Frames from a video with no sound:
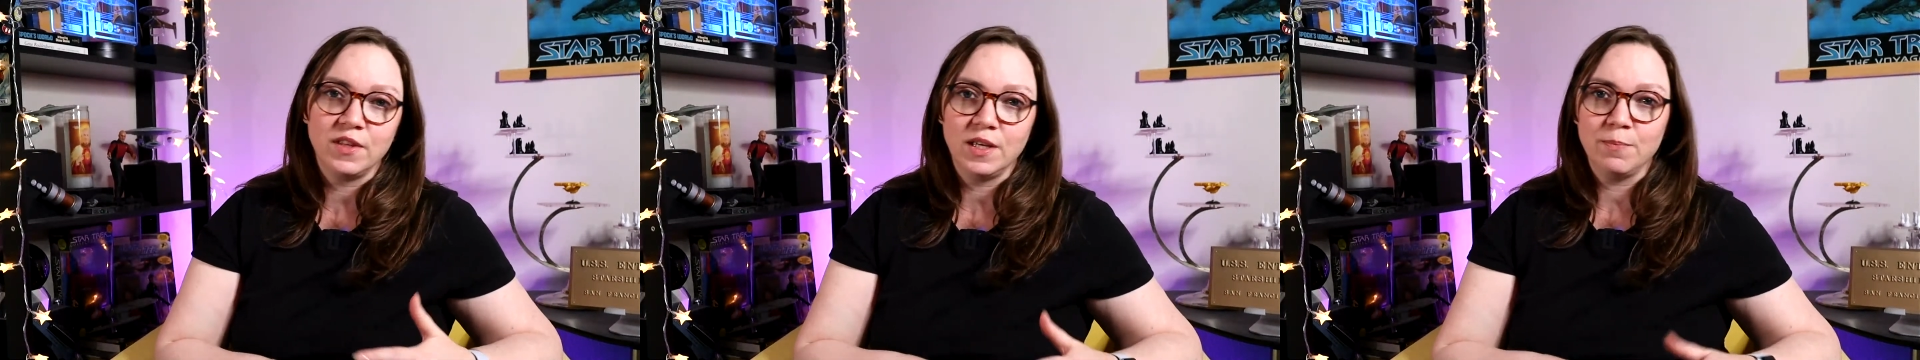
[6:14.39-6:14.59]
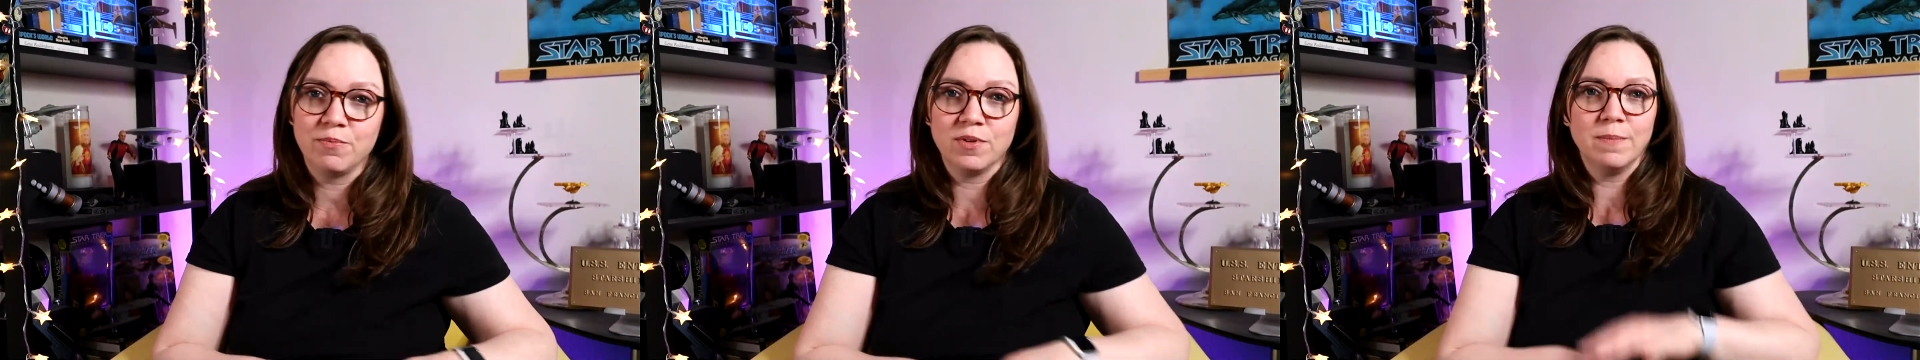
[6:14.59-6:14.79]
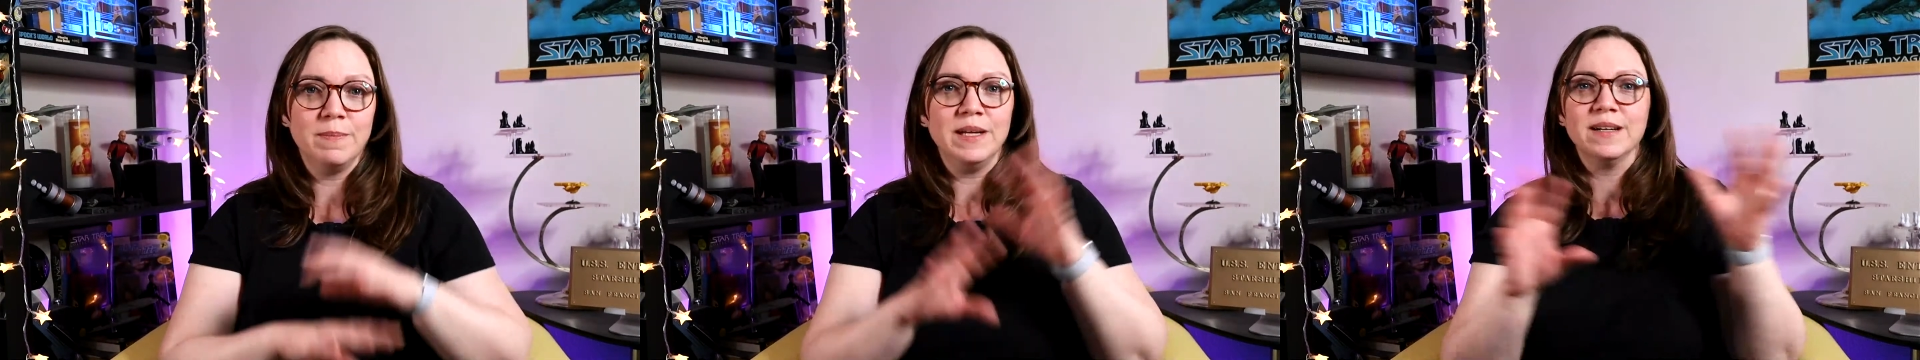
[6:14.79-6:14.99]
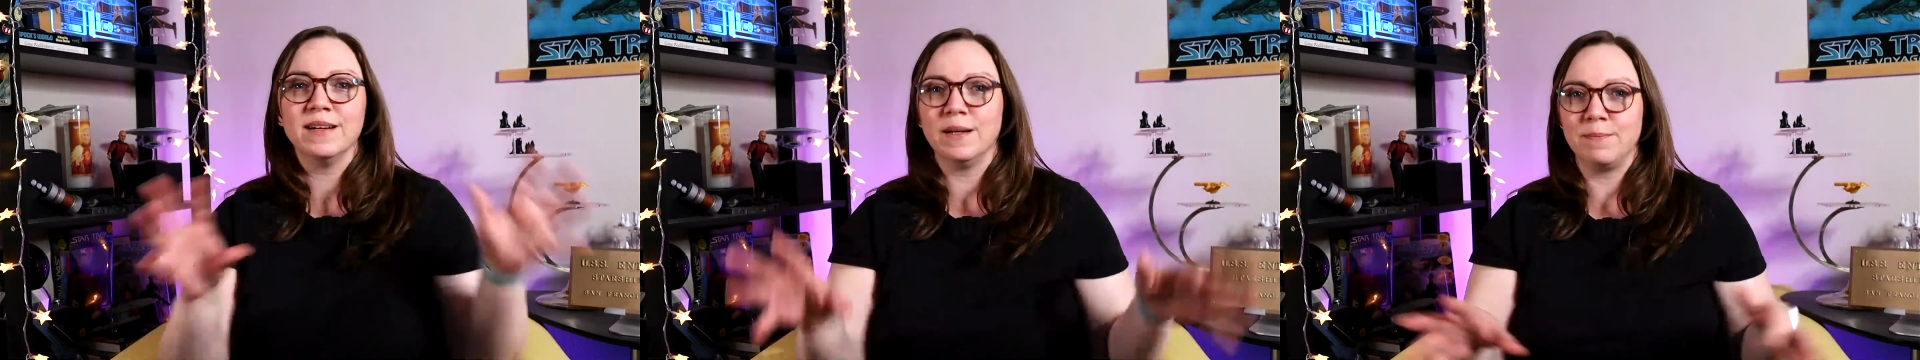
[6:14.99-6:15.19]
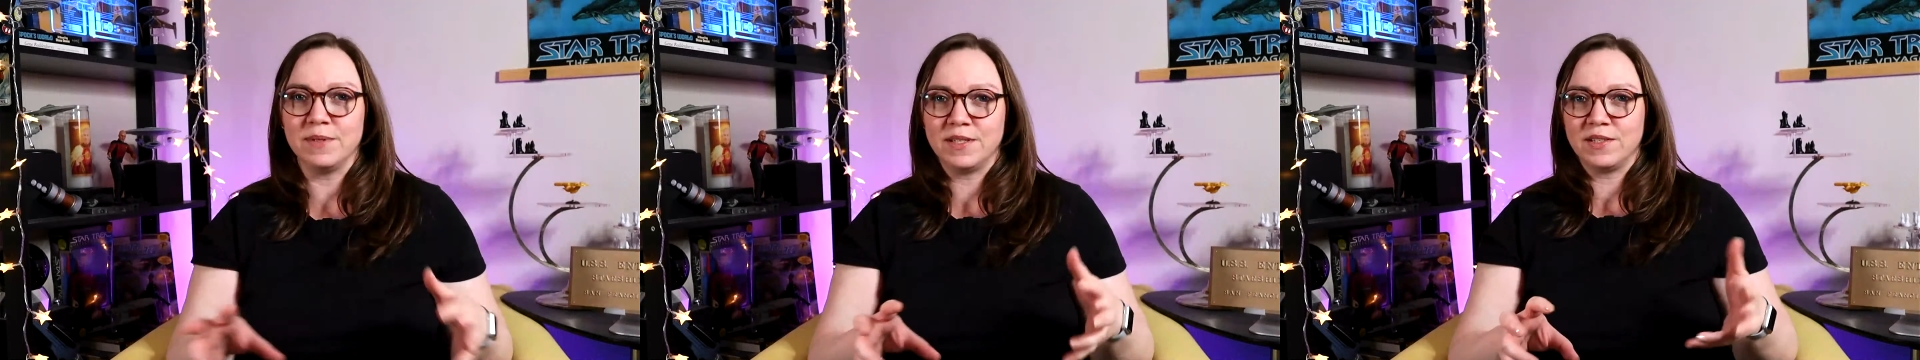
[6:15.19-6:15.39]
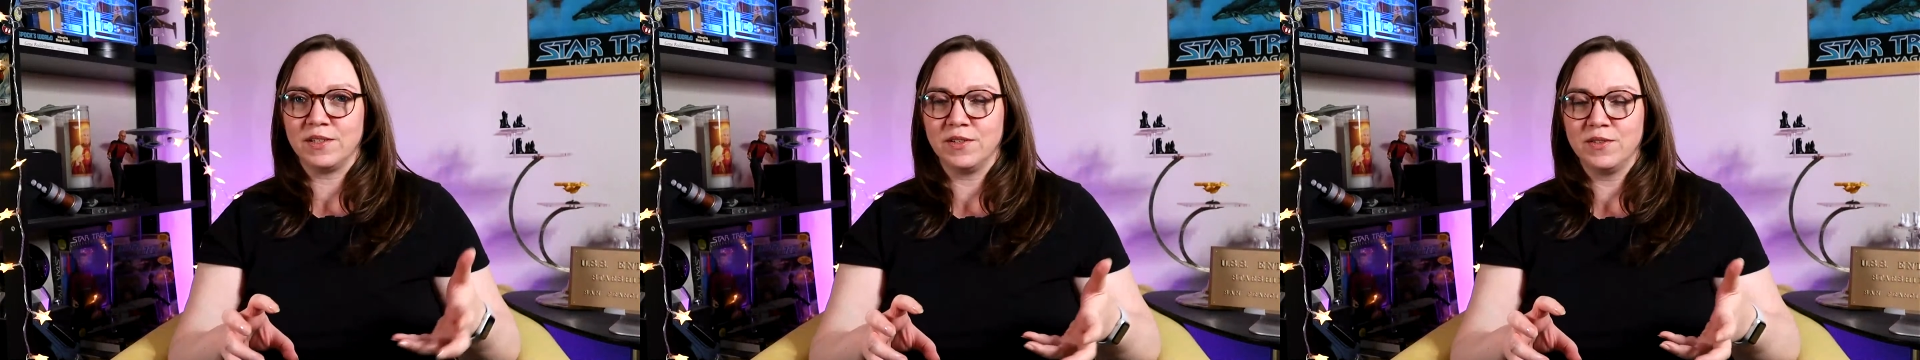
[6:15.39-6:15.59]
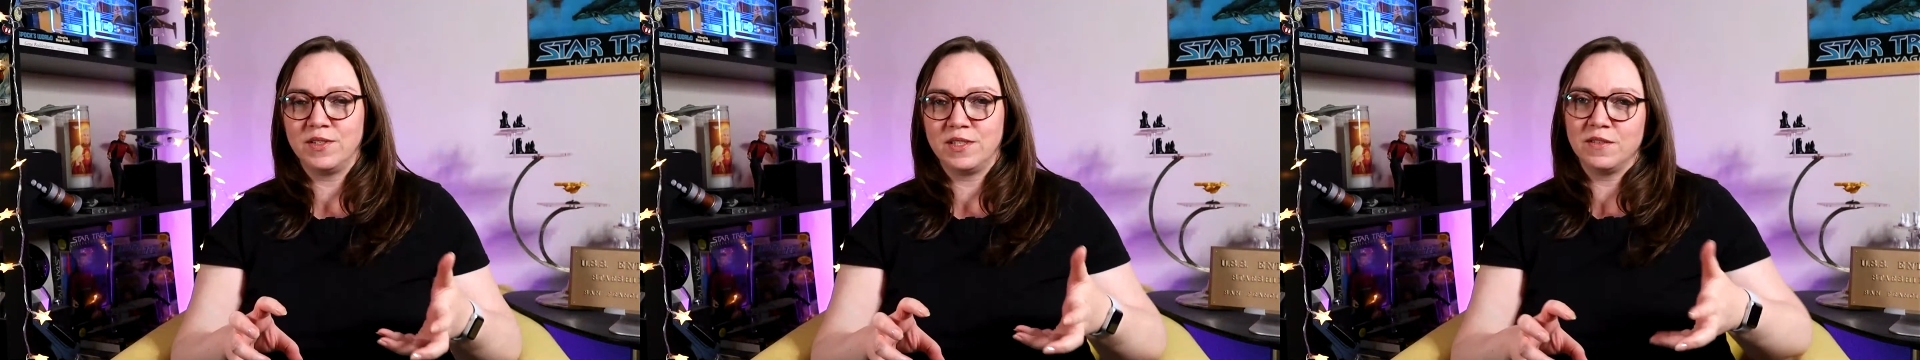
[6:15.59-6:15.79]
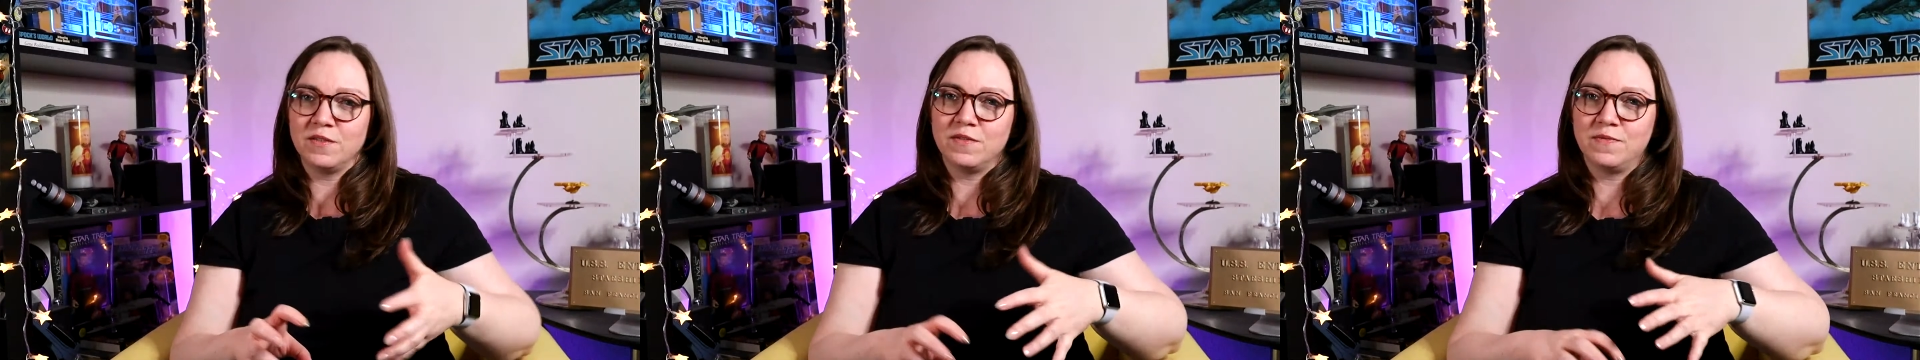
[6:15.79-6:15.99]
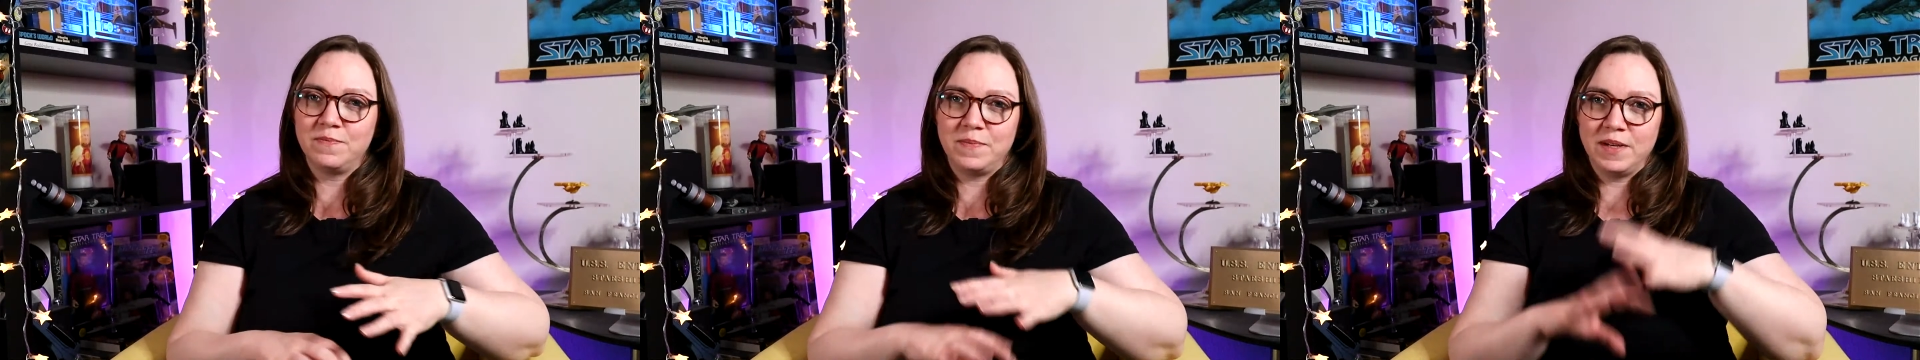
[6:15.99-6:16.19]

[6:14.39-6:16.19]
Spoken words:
the premiere episodes of